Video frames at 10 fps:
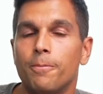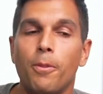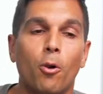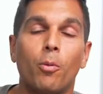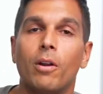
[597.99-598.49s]

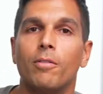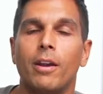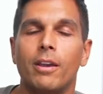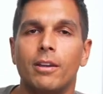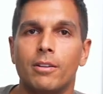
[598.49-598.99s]
Or whenever I
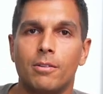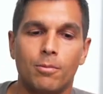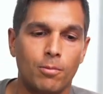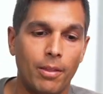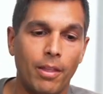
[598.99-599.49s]
hit a
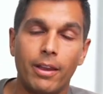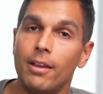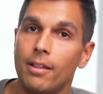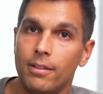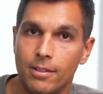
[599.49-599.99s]
red light,
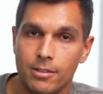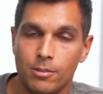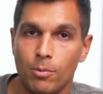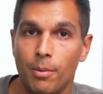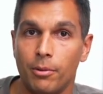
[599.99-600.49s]
this is
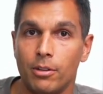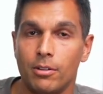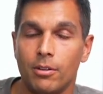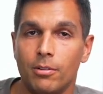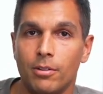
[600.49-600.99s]
what I'm going to
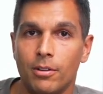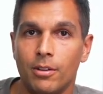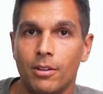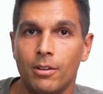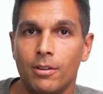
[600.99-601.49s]
do.
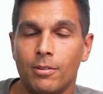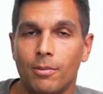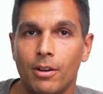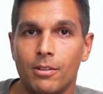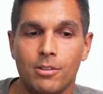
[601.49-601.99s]

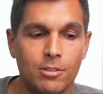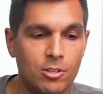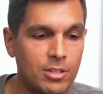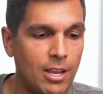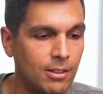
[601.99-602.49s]
Right? So you
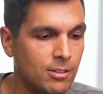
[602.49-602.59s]
just take this